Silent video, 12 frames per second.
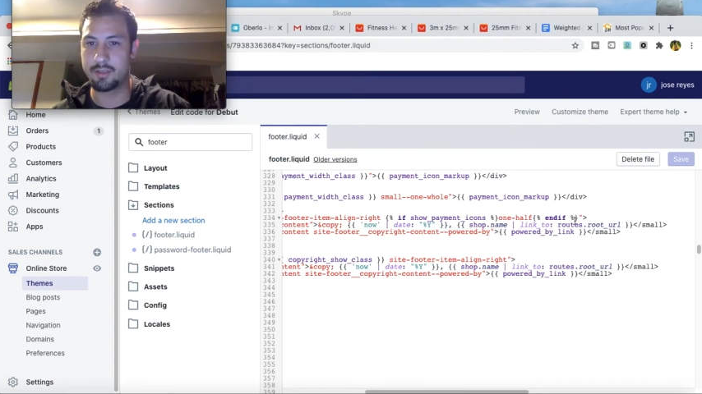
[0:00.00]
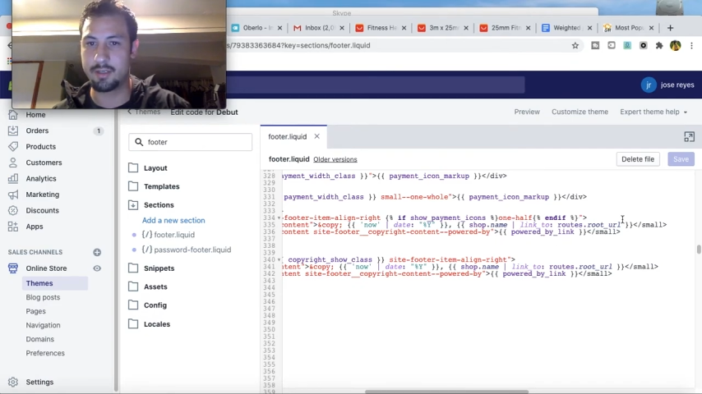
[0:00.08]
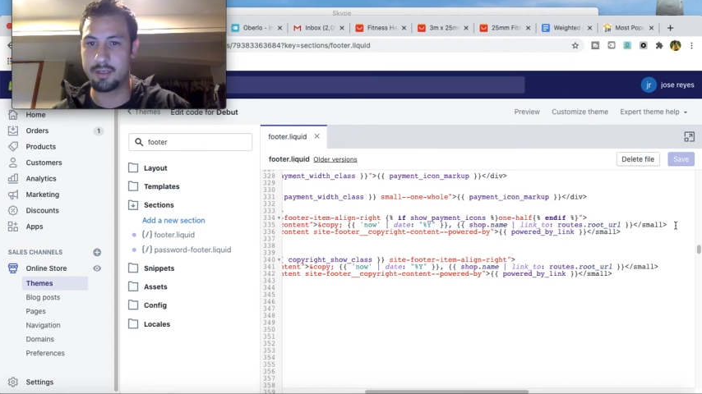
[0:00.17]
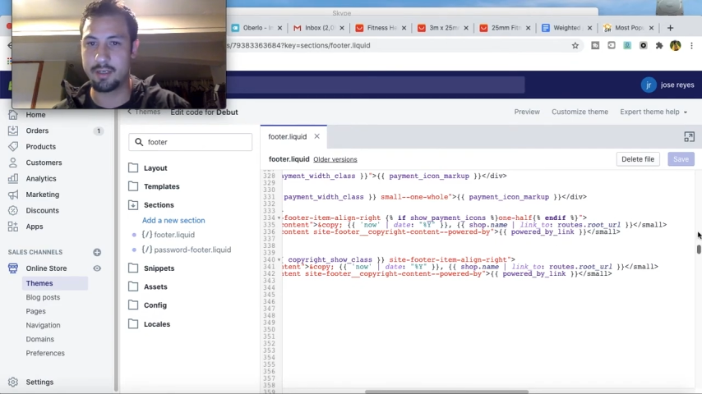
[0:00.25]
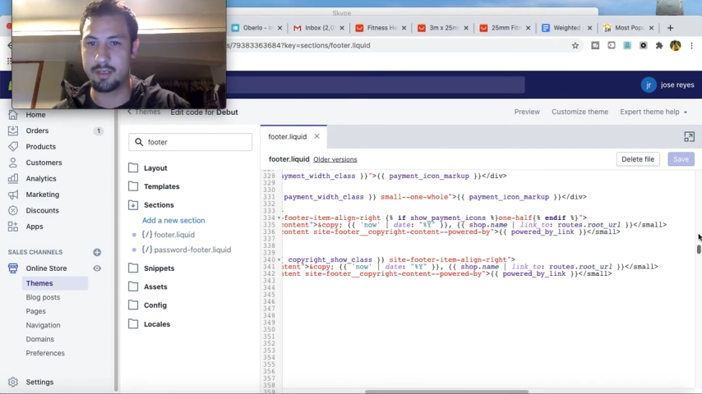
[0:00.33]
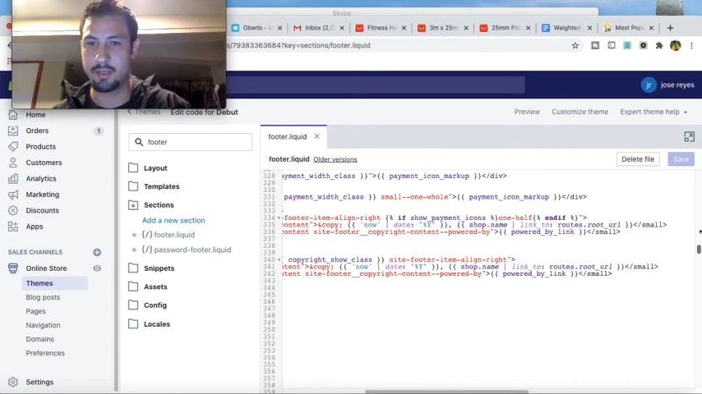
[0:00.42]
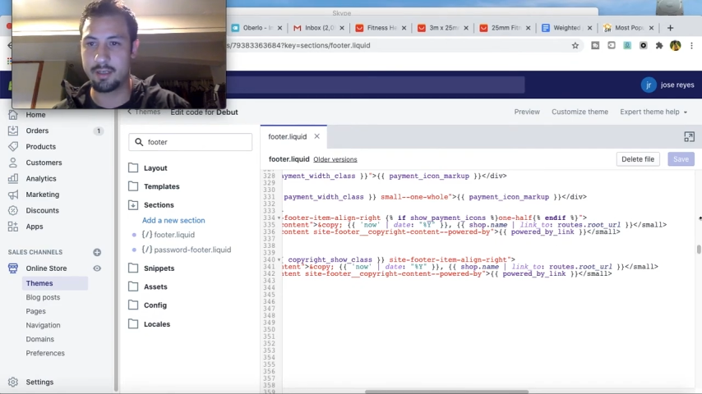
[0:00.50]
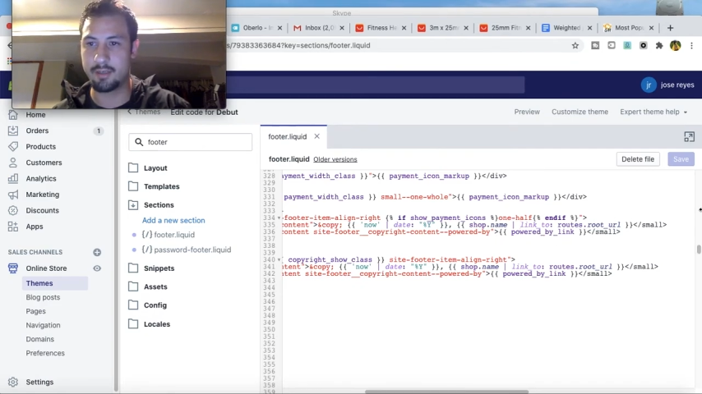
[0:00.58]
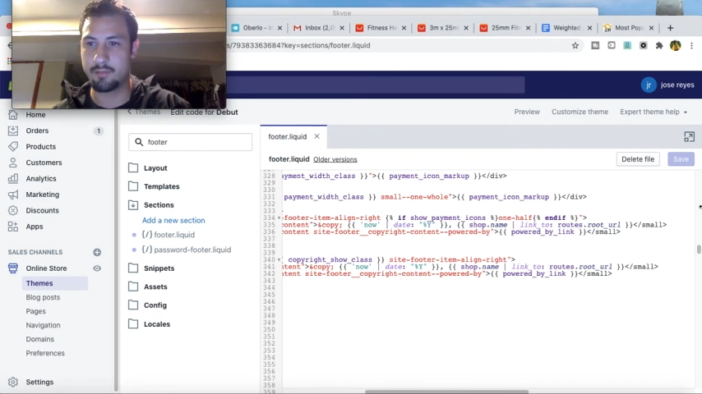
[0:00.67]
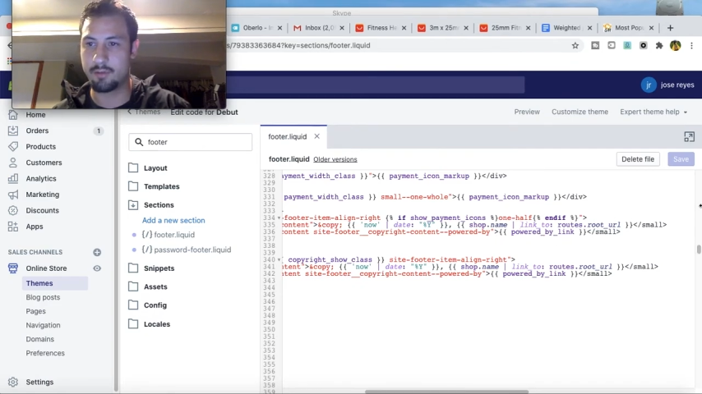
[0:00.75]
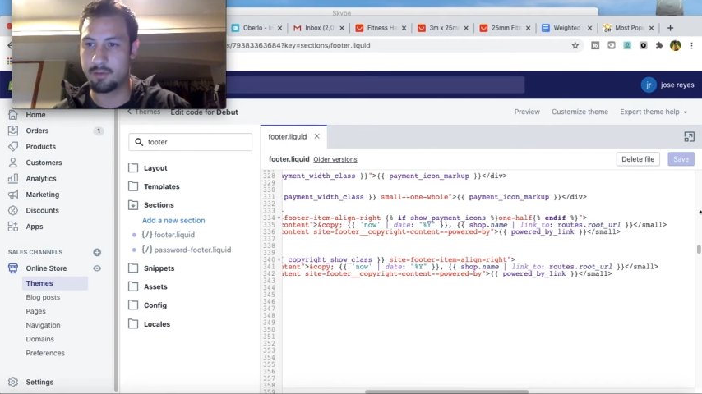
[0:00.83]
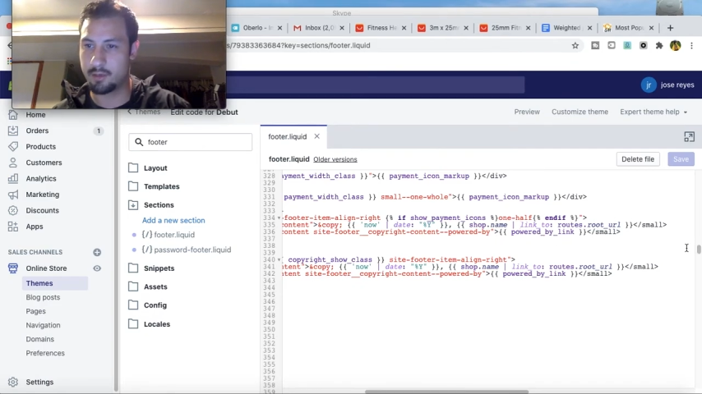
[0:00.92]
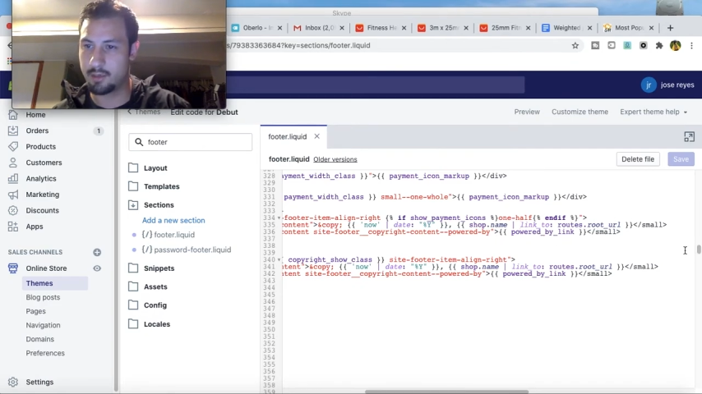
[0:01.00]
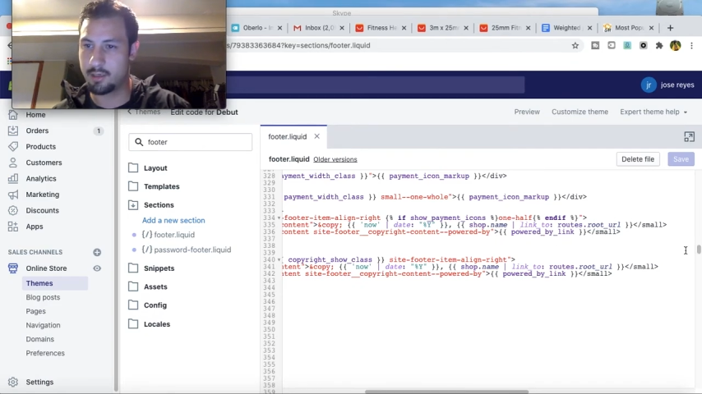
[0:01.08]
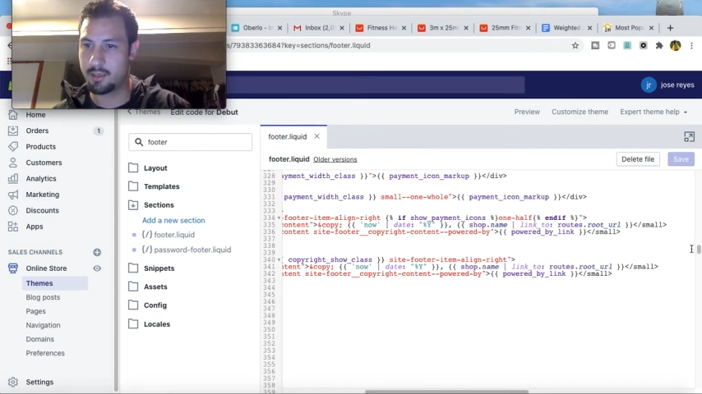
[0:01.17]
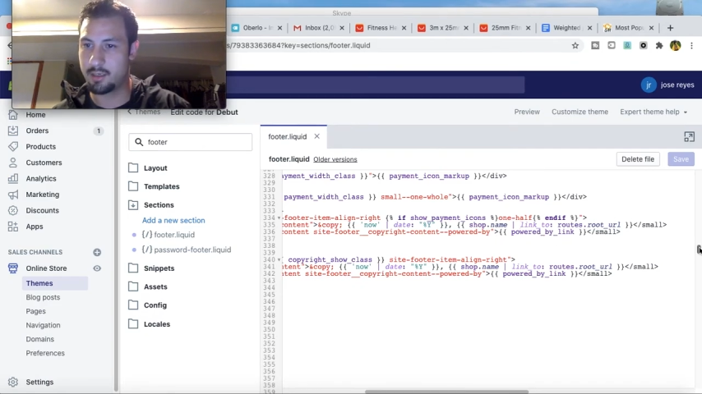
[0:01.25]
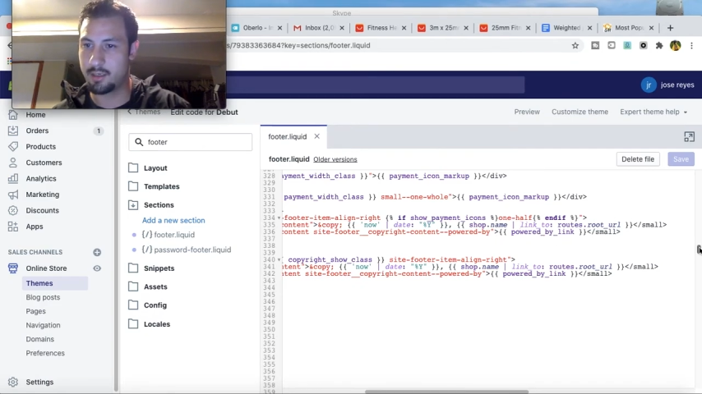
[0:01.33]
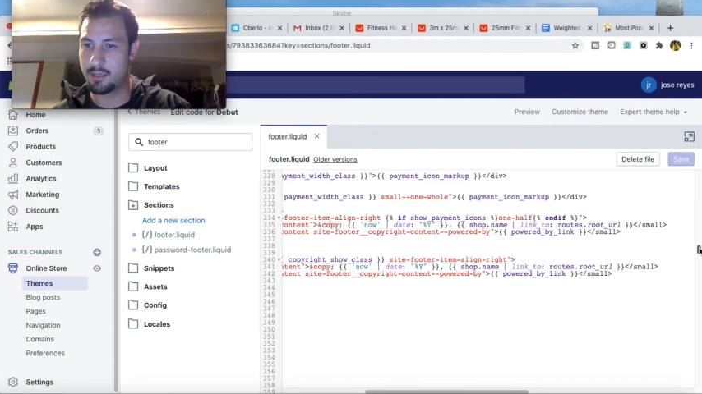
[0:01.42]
then I think we're good.